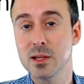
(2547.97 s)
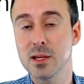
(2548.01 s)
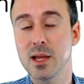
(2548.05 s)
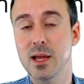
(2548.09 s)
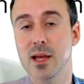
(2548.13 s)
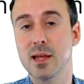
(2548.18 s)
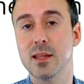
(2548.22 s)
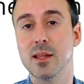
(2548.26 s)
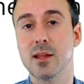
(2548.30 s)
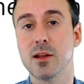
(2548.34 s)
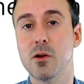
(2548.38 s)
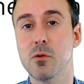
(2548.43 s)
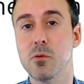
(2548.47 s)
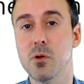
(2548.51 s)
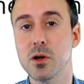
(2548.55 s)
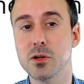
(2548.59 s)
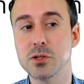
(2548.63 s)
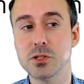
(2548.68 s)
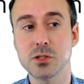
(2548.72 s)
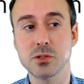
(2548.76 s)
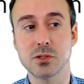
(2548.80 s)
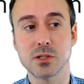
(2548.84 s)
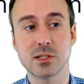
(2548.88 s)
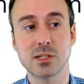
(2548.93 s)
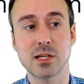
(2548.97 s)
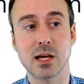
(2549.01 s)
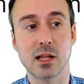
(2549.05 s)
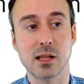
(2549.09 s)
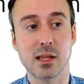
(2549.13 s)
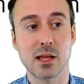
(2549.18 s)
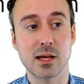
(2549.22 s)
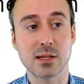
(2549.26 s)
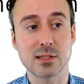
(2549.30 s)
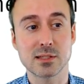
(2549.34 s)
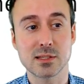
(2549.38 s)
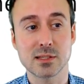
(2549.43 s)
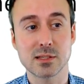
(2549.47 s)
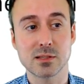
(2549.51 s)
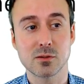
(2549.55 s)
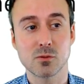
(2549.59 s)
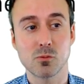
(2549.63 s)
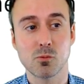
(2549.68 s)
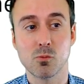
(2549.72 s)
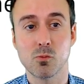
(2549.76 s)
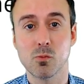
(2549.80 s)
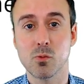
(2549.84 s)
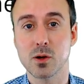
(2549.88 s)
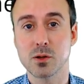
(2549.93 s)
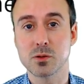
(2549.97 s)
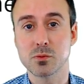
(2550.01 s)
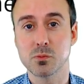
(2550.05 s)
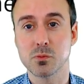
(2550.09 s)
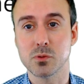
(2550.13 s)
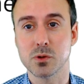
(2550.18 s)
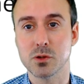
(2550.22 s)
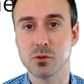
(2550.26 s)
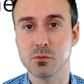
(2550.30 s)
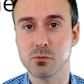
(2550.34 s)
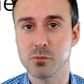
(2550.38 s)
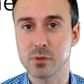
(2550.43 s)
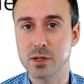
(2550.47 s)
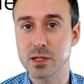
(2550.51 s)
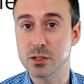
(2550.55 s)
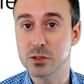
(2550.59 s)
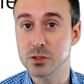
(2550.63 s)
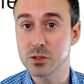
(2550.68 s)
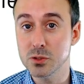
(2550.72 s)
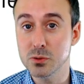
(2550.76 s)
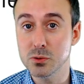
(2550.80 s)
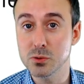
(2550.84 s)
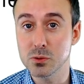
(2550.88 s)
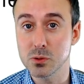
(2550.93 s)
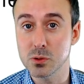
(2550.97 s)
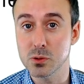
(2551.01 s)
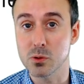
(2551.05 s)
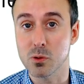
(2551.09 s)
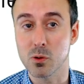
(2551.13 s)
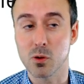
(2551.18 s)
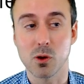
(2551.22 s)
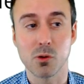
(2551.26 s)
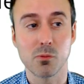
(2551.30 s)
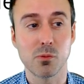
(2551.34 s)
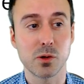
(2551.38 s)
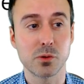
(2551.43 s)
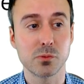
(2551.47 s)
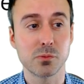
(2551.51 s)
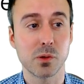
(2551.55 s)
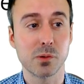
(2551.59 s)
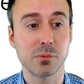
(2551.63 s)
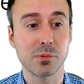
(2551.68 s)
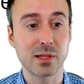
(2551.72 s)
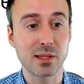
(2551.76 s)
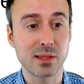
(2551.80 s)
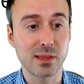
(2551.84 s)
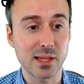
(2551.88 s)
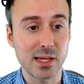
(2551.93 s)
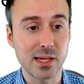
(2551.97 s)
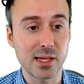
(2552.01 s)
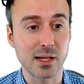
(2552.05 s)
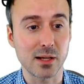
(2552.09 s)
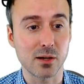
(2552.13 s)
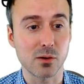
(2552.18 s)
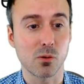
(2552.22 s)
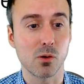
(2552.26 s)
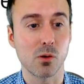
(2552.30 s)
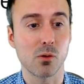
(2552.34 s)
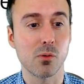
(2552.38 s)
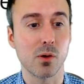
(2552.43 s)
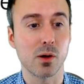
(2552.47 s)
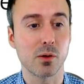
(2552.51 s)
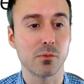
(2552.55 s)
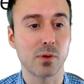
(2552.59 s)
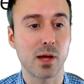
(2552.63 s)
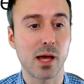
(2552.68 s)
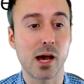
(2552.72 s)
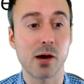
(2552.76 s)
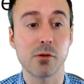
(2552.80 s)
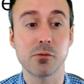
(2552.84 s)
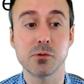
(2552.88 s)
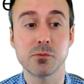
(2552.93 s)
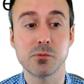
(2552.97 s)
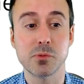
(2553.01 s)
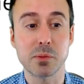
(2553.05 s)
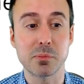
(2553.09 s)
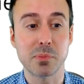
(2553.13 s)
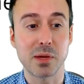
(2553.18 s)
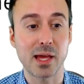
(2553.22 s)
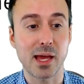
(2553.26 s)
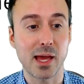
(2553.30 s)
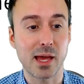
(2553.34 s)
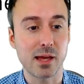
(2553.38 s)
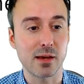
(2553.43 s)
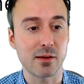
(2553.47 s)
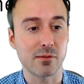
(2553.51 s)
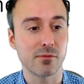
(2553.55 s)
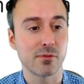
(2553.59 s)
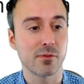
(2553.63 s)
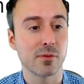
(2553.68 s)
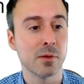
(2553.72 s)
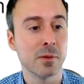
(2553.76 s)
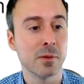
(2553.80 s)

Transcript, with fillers: and then I want you to tell us what would we do, or what would we think, or what, how would we behave.